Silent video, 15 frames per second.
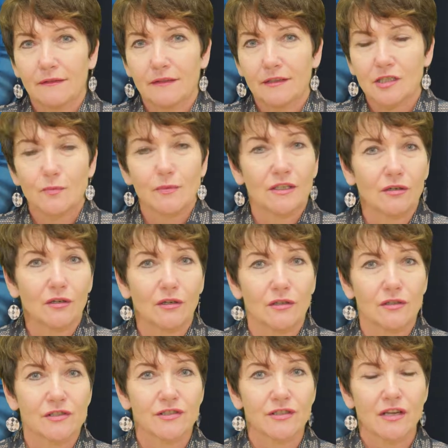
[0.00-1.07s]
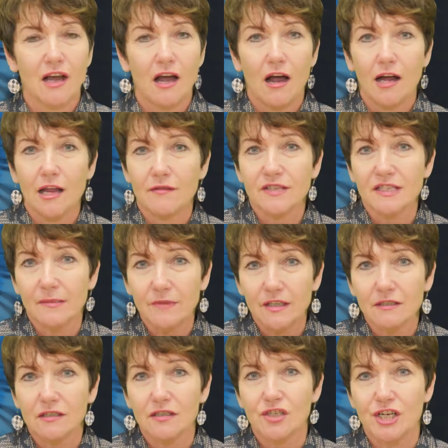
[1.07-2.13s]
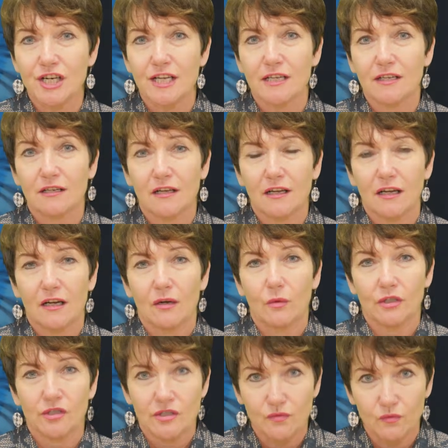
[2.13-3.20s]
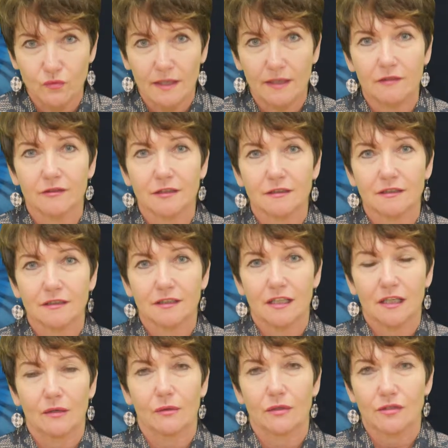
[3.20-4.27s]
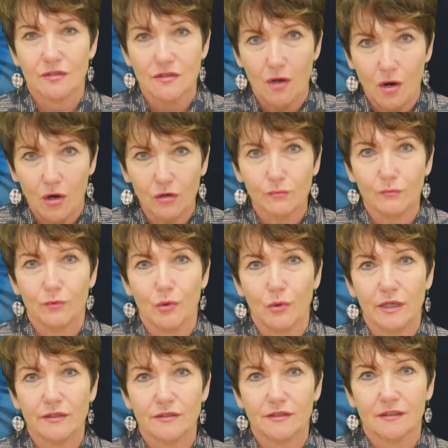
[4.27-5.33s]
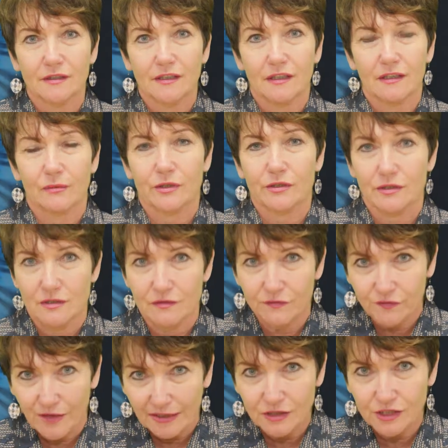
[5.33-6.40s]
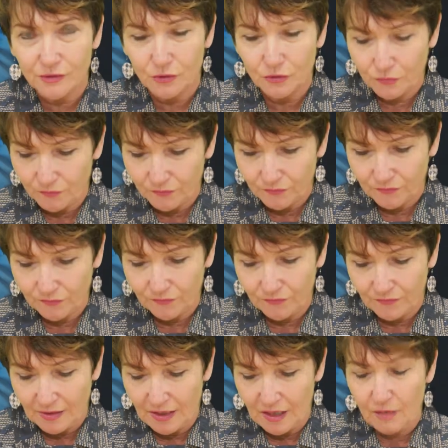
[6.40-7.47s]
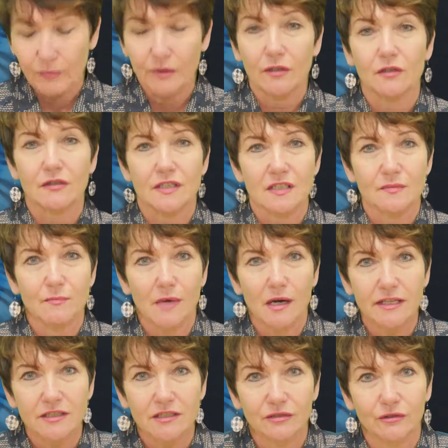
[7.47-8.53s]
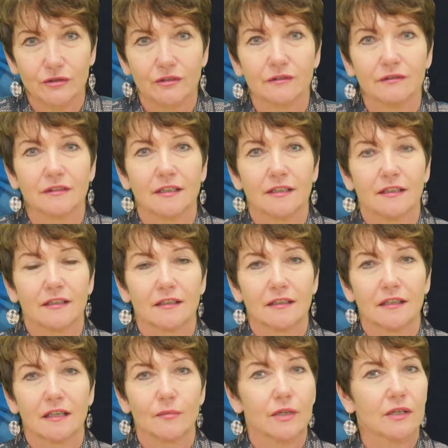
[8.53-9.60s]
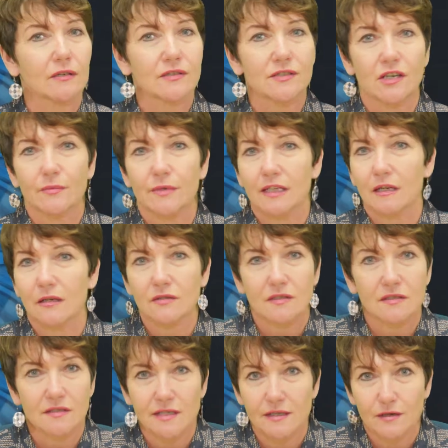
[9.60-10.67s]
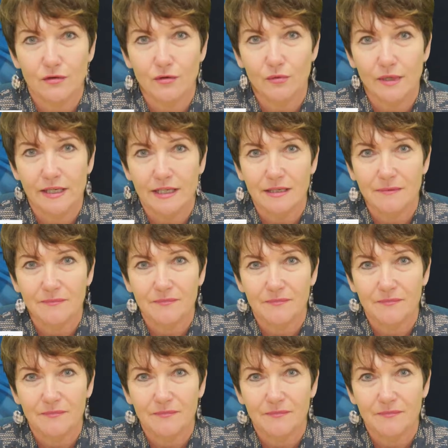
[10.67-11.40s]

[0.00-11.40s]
That's because I have something to share which is relevant, which is on point, which is factual, because it's my turn and because nobody else has said it already.